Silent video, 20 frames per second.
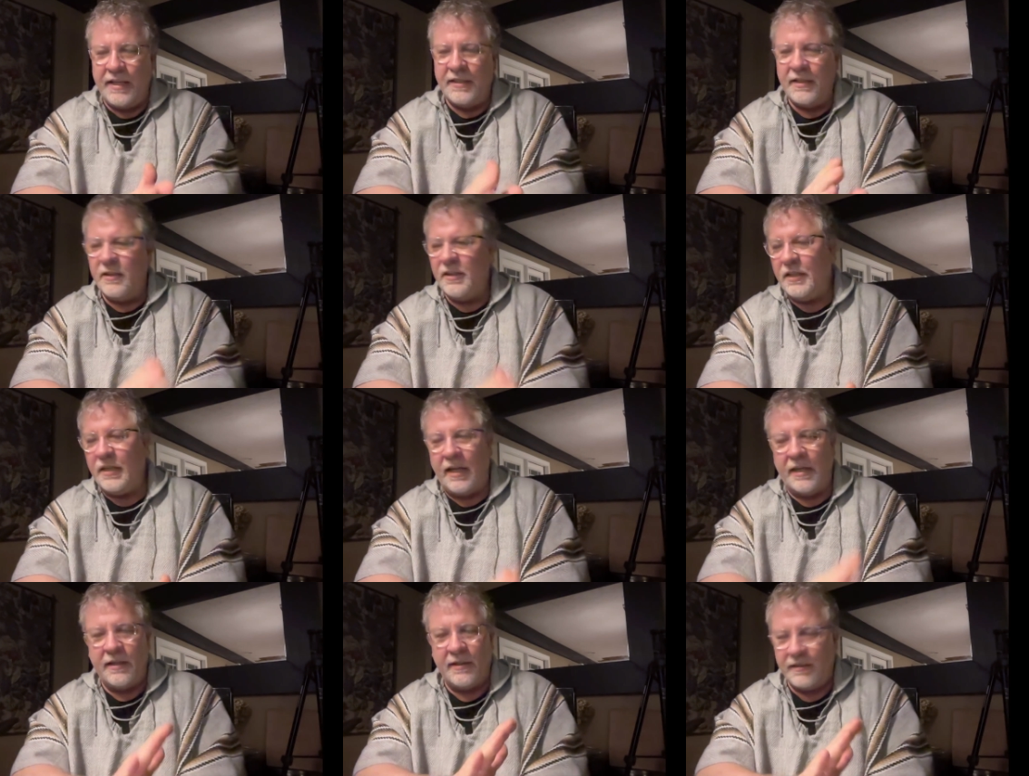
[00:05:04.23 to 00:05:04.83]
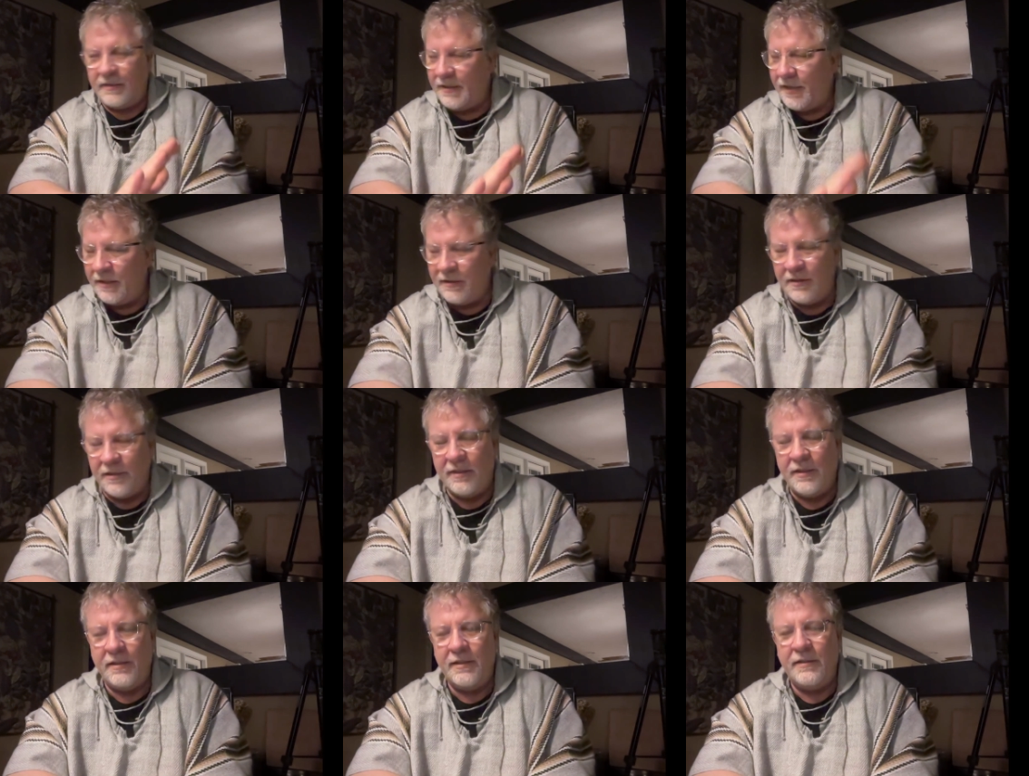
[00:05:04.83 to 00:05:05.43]
and I got
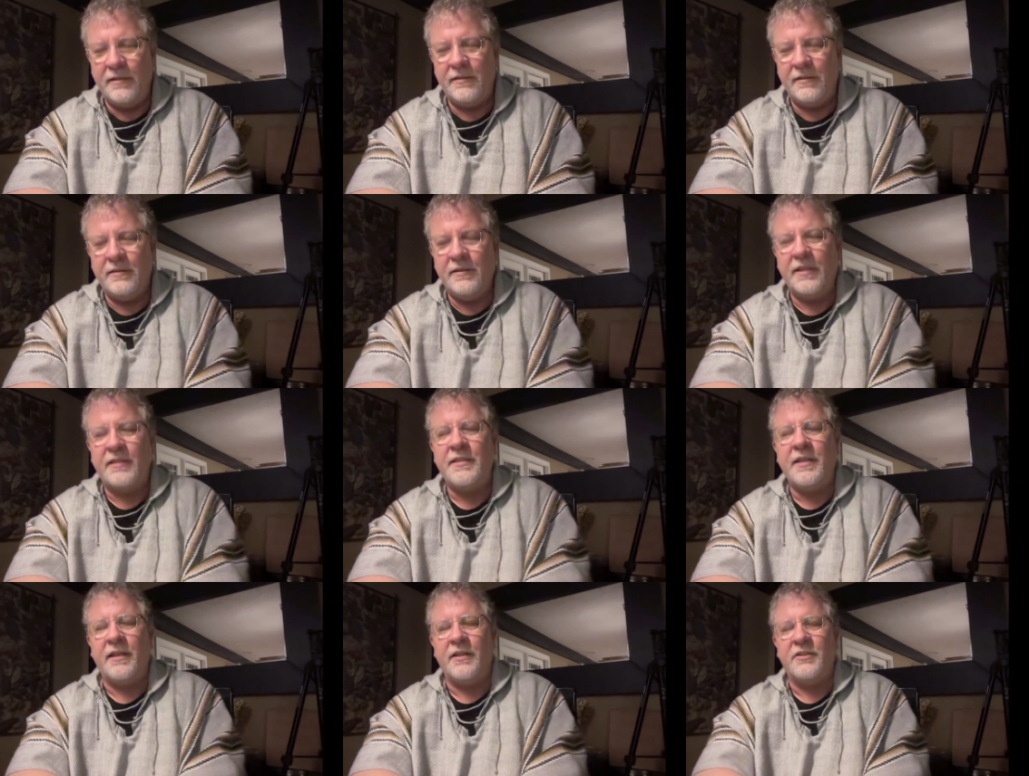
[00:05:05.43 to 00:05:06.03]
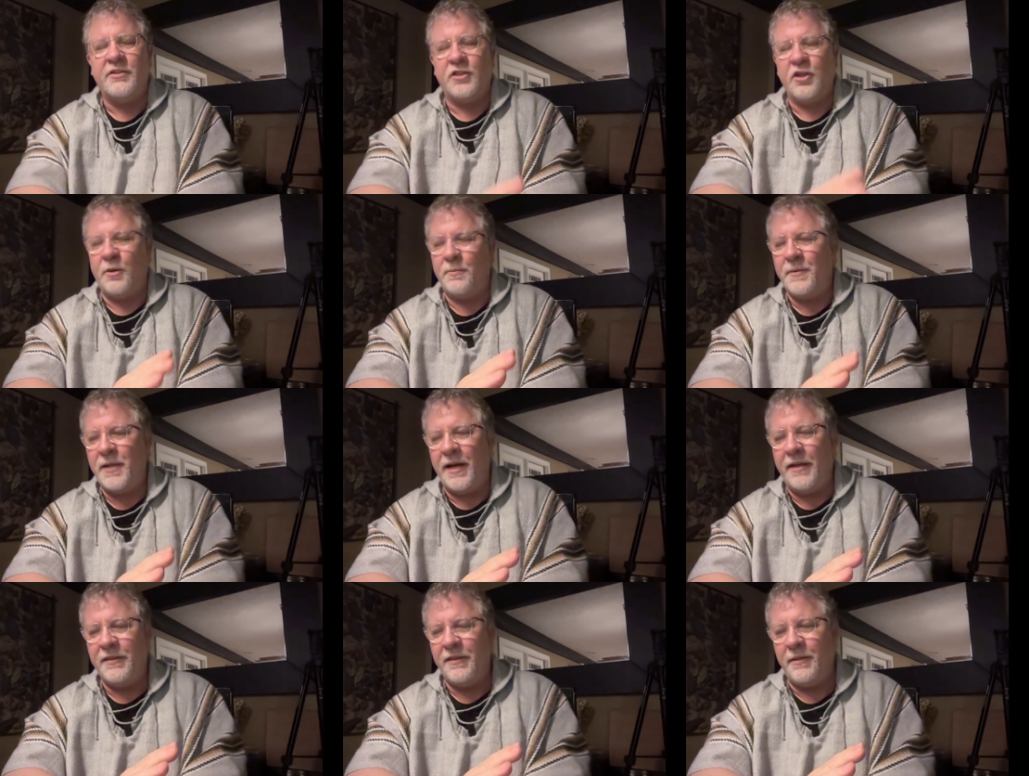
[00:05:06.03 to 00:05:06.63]
the the telescope,
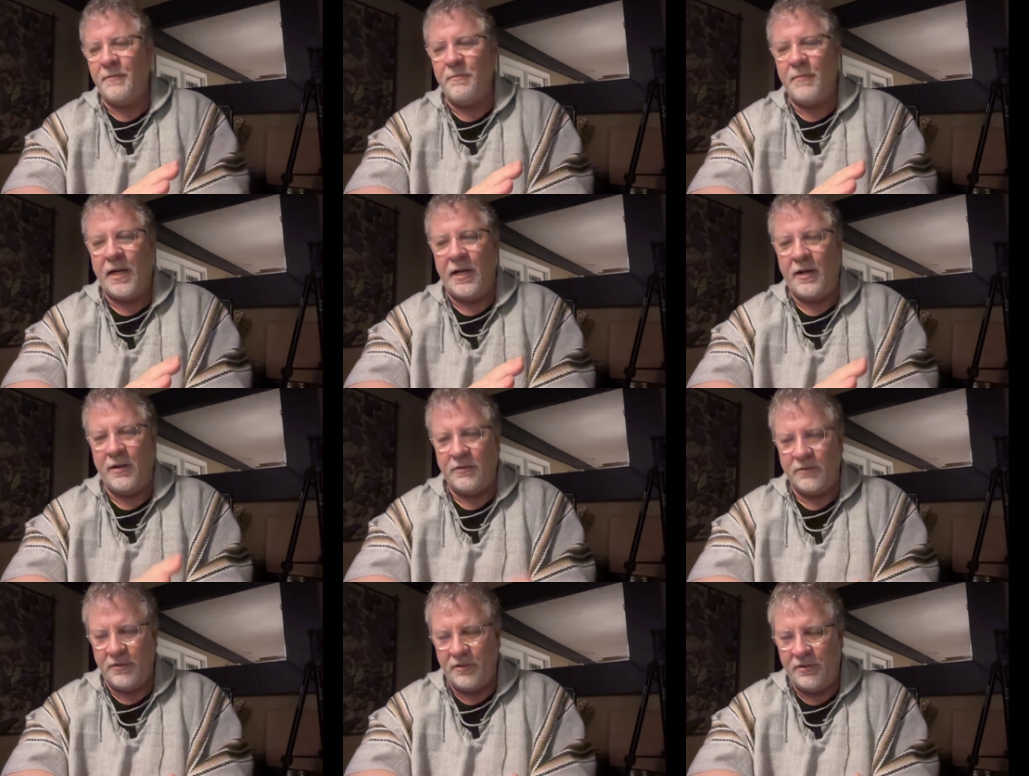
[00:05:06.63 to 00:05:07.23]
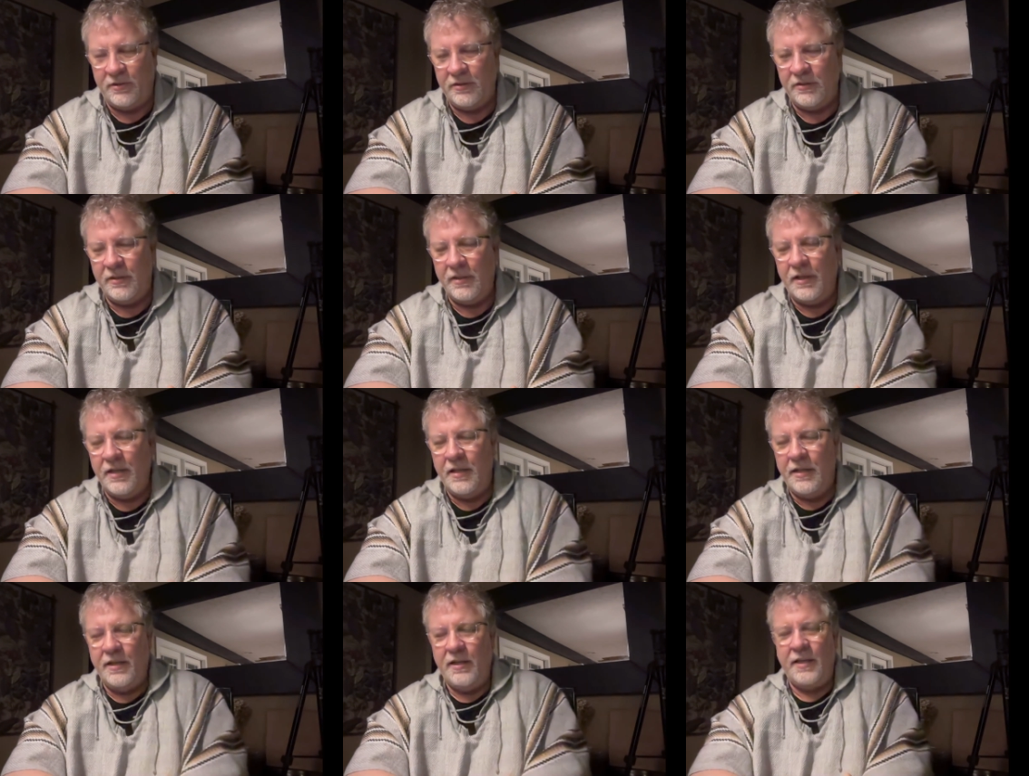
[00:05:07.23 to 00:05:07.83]
got the mount,
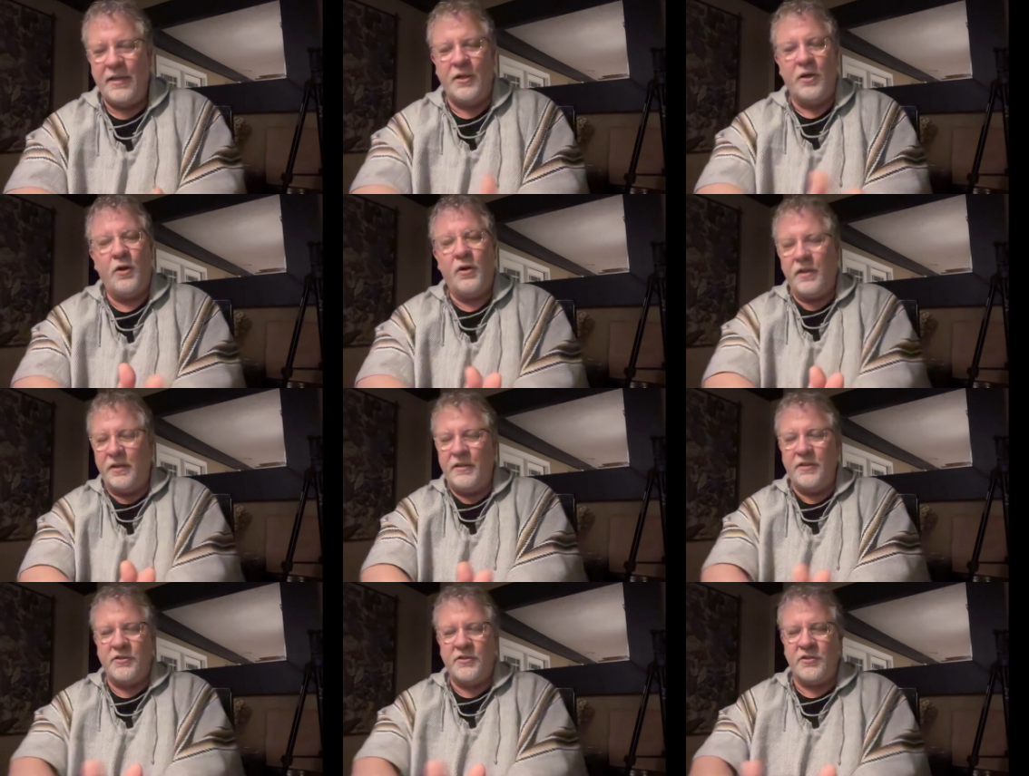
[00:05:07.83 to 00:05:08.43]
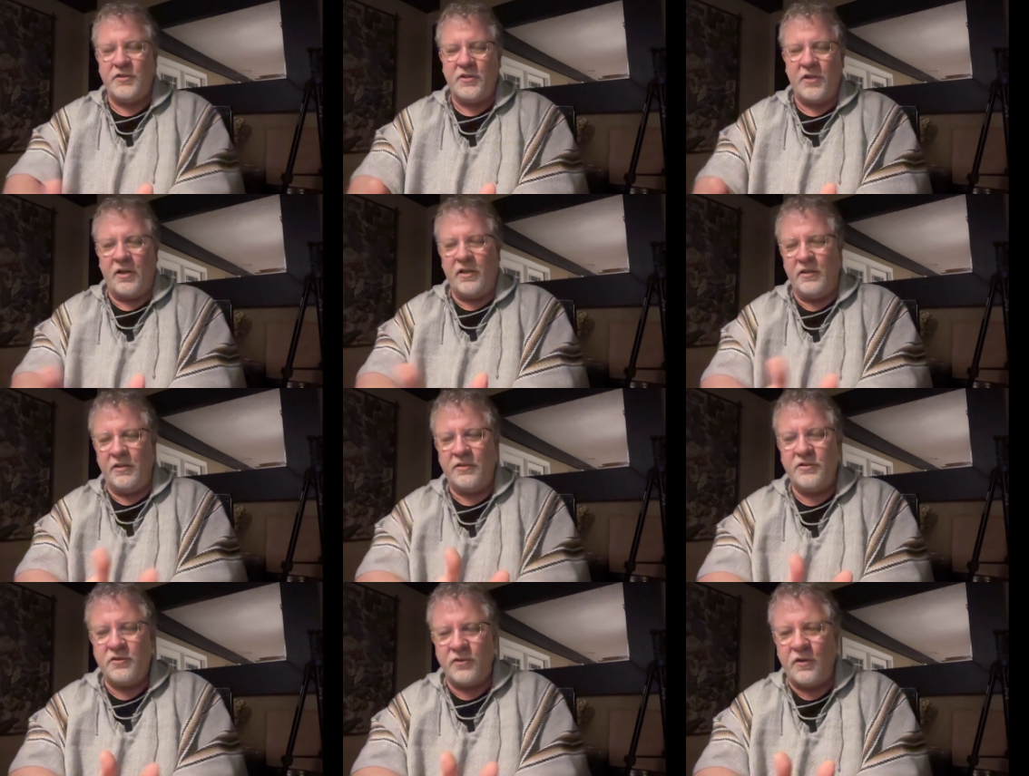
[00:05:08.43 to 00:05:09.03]
you know, and this is all
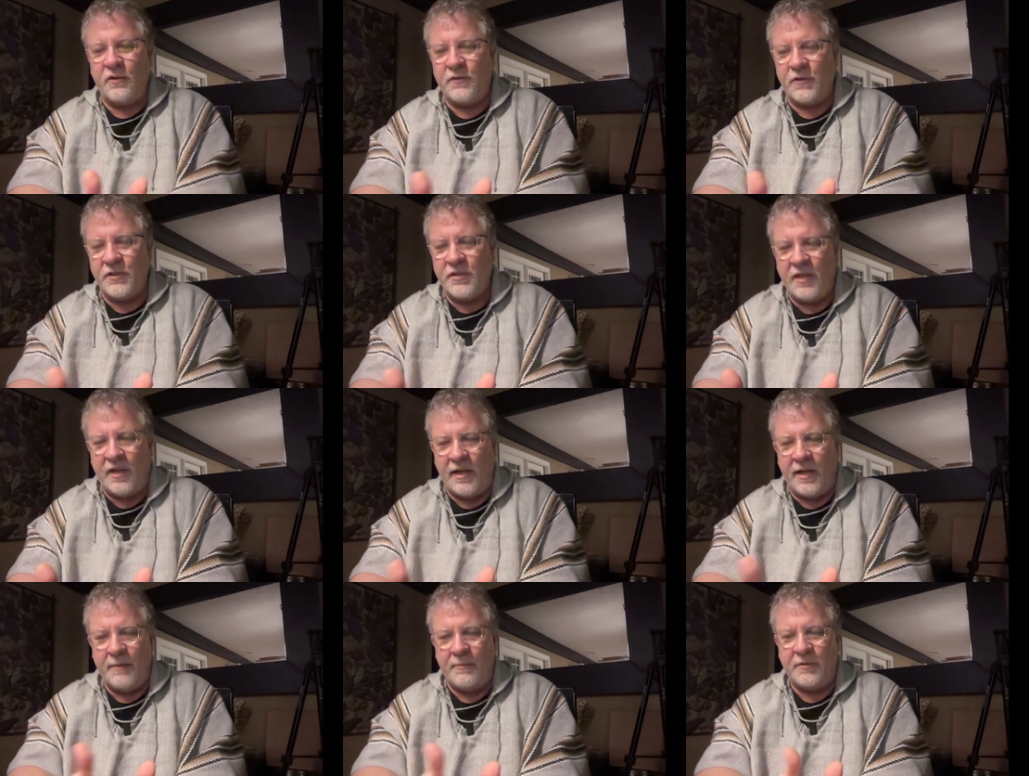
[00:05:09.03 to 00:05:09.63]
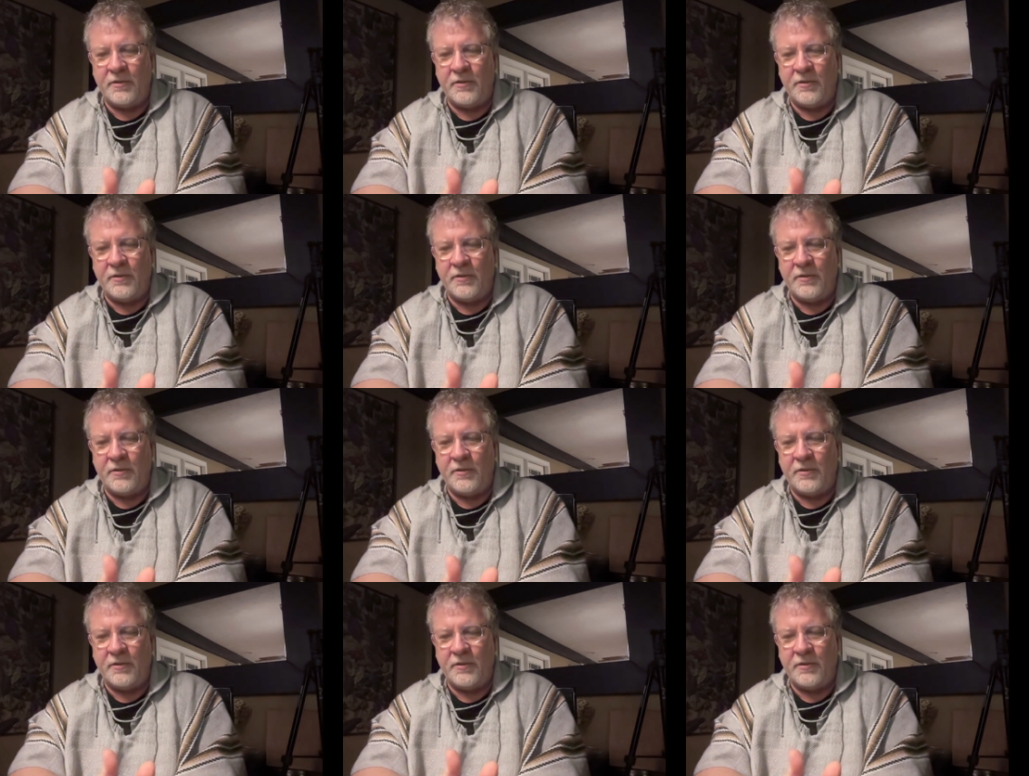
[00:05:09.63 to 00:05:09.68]
this is over time.